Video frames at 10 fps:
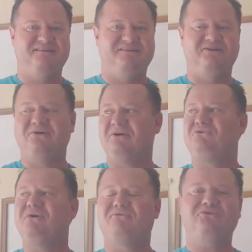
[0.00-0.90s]
You know, if
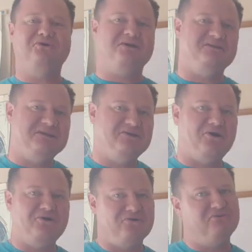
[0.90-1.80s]
you ever look at
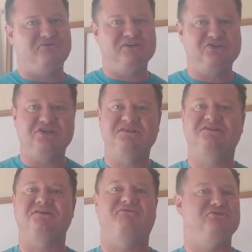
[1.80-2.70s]
Leonardo da
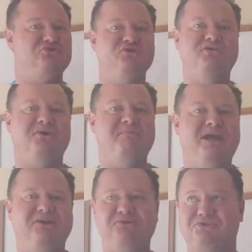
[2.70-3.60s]
Vinci's Vitruvian
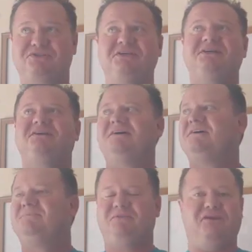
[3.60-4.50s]
Man, you'll see
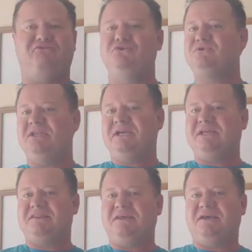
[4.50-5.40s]
if you get
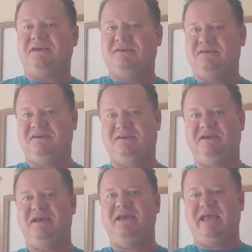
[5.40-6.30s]
anything
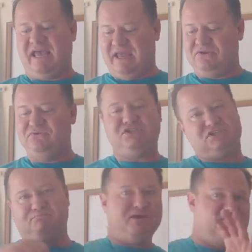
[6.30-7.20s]
and you
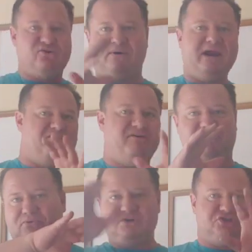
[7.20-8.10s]
spin it around
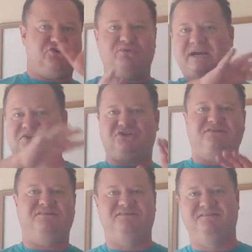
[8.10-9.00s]
every which
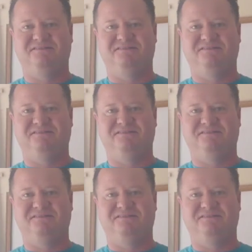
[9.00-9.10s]
direction